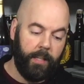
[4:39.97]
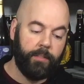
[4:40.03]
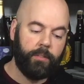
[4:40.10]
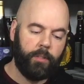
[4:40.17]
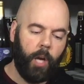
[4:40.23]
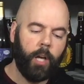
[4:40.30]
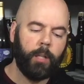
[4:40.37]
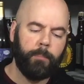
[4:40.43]
It's
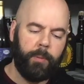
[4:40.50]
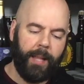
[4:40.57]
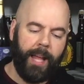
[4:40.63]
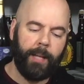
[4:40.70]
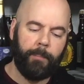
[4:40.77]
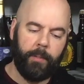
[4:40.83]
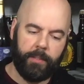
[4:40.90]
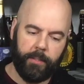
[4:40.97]
dark
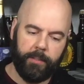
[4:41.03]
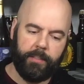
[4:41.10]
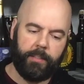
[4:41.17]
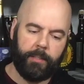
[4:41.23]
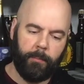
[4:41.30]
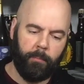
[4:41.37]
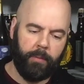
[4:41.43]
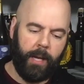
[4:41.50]
black, but there is
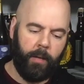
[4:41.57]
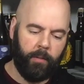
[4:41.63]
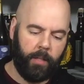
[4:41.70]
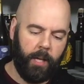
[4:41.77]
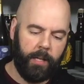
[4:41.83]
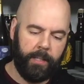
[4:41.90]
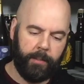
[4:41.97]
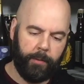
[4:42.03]
some brown
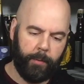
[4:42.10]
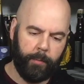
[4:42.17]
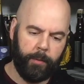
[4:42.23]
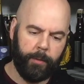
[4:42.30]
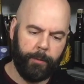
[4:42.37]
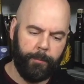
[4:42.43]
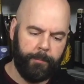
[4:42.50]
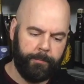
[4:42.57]
cutting
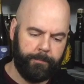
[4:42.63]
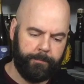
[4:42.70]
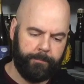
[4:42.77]
through.